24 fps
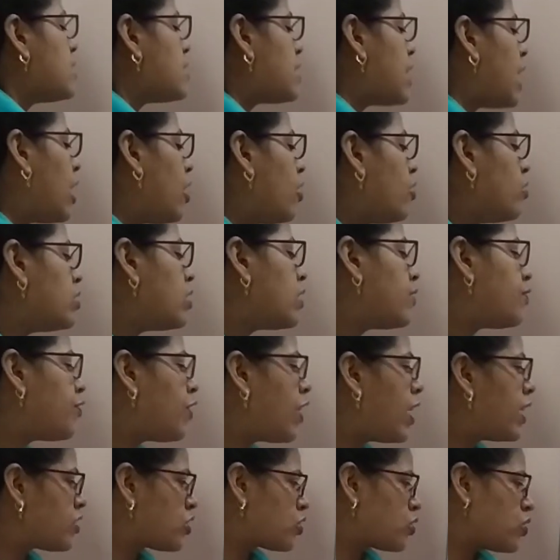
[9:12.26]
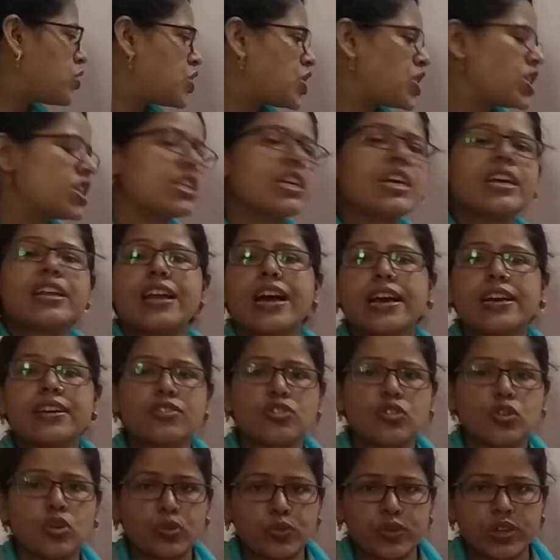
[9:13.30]
Now the first question
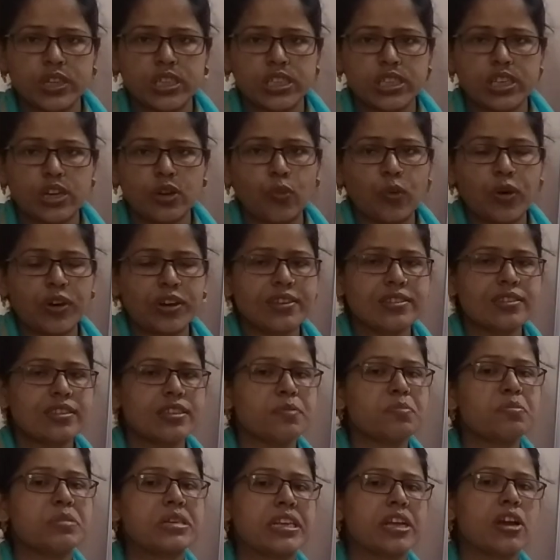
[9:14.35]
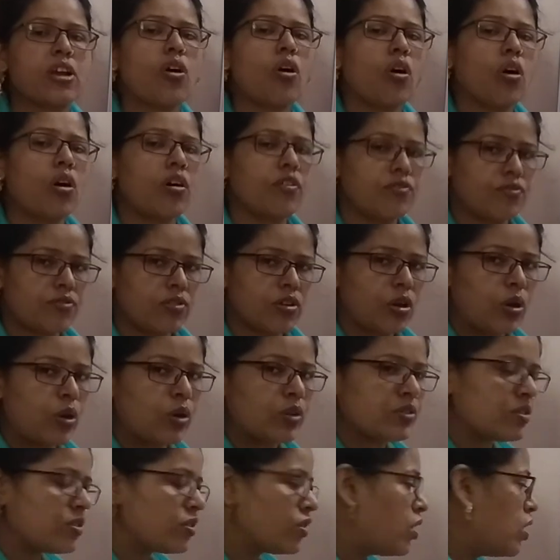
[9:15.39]
arises over here. What is the meaning of
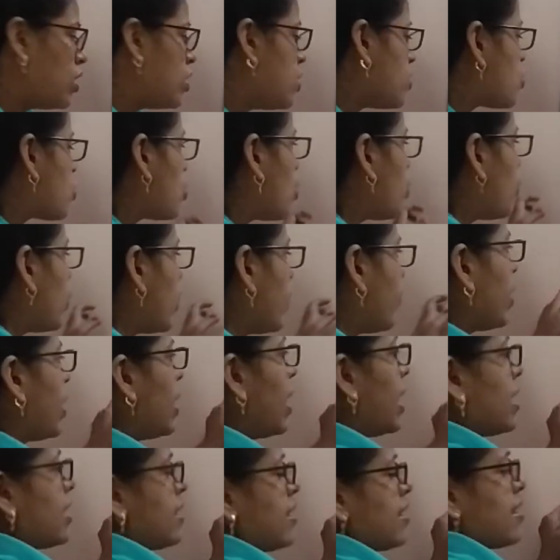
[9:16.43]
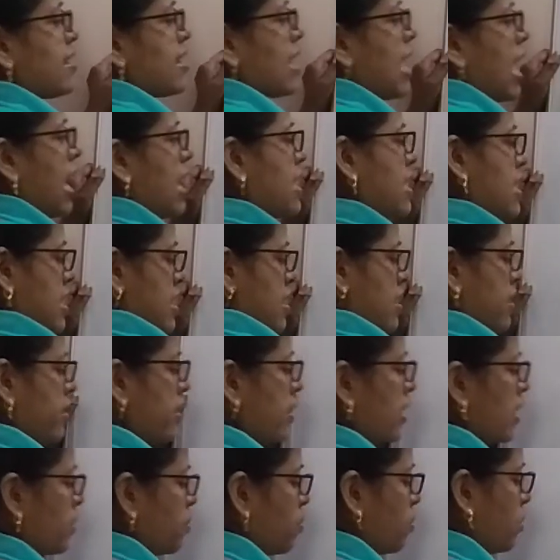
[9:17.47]
clause? So we will understand here
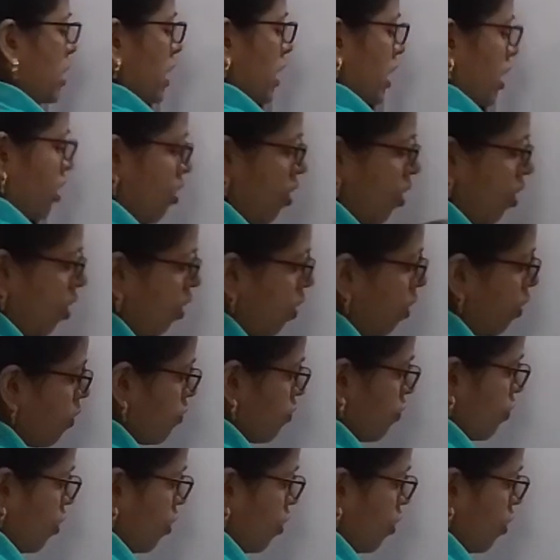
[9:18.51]
the meaning of